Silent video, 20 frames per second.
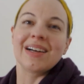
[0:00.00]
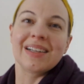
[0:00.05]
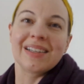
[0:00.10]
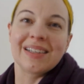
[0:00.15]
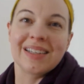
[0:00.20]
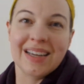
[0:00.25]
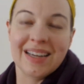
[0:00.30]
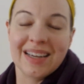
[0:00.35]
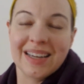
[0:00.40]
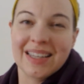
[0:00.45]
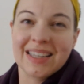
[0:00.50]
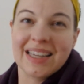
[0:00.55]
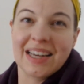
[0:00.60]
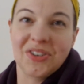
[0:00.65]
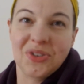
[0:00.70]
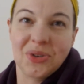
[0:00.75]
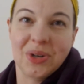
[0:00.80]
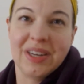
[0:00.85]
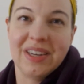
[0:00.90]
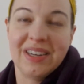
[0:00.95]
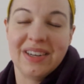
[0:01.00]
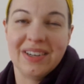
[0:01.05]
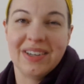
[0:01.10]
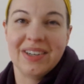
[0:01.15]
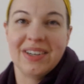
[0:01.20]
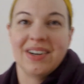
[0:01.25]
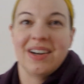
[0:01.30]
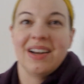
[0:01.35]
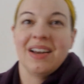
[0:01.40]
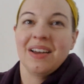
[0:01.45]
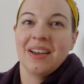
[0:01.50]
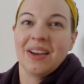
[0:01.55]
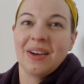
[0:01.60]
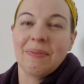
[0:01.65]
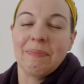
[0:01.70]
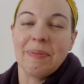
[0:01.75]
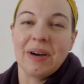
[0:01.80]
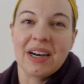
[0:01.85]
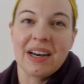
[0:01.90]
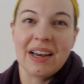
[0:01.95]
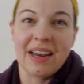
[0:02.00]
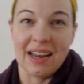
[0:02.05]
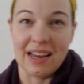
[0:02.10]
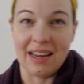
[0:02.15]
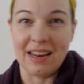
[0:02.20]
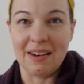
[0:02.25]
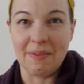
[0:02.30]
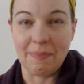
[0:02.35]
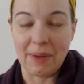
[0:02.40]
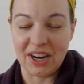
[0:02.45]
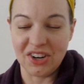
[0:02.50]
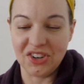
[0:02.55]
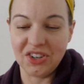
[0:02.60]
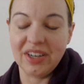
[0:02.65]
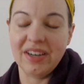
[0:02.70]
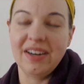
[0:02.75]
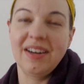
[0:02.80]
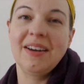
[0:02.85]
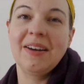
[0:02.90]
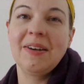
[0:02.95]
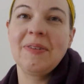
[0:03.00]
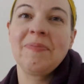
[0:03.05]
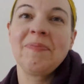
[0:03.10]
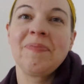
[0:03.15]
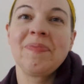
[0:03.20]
Well, Sandra here, Muck and Magic.